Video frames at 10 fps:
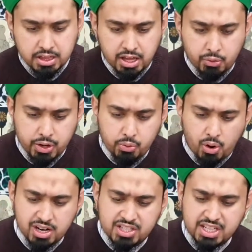that we
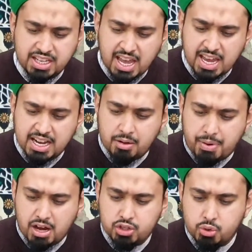once again
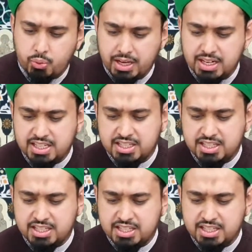about to witness